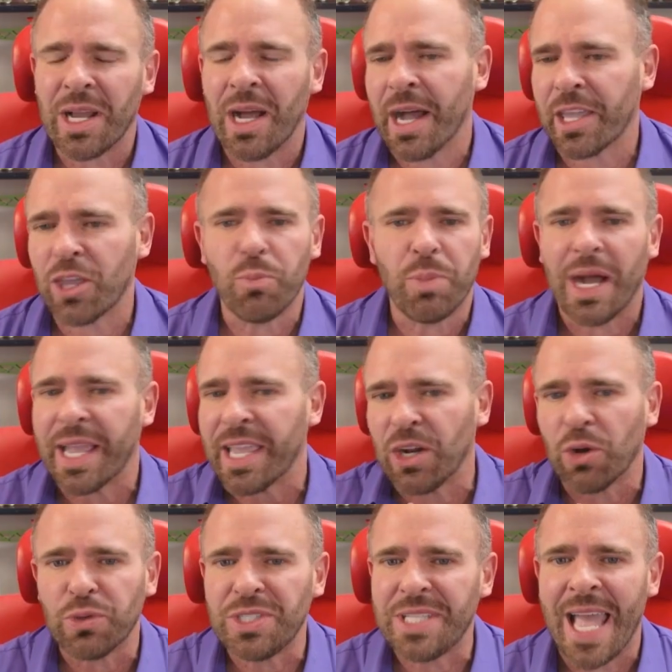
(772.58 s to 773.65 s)
they're going to
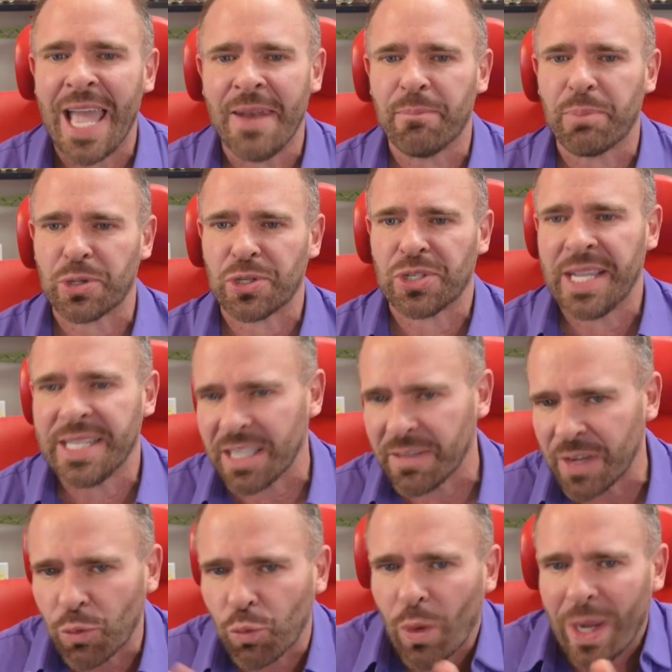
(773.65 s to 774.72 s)
occupy, 10%
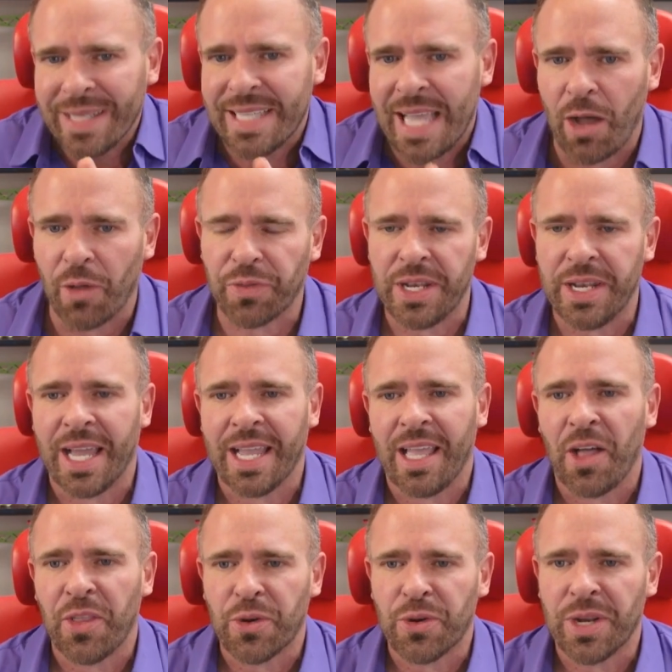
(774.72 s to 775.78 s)
of it and rent out
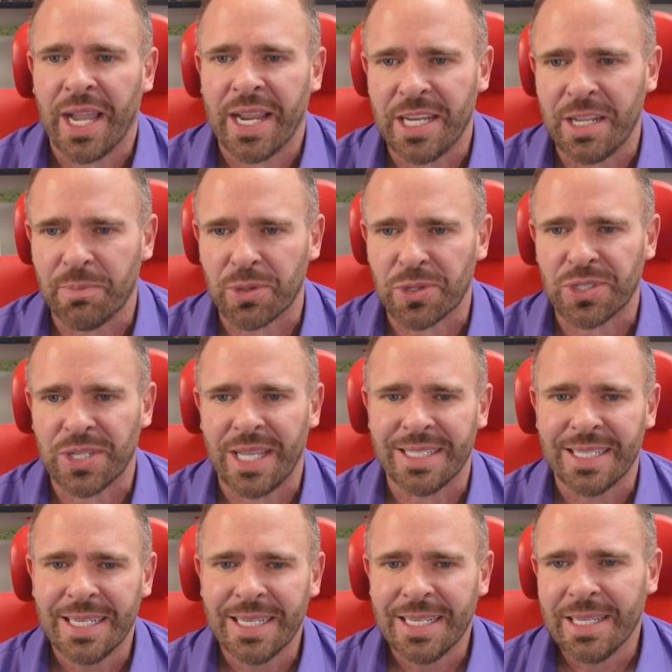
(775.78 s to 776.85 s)
the other
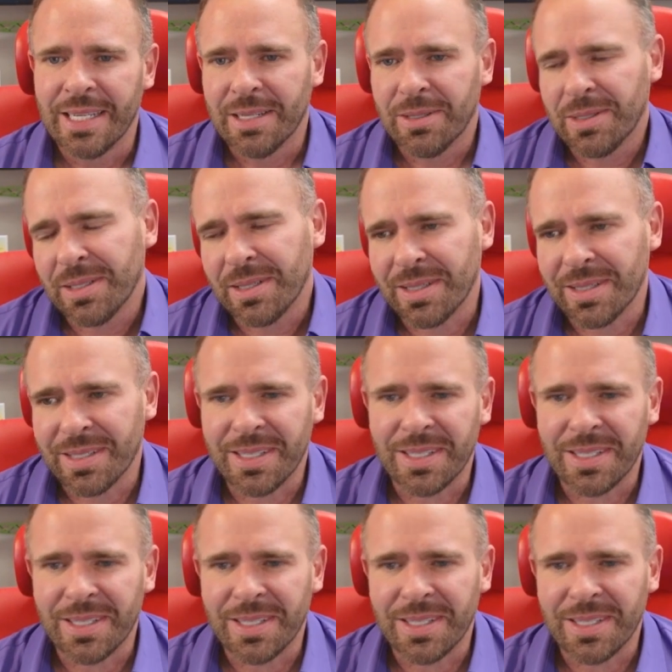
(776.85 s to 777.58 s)
90%. Well,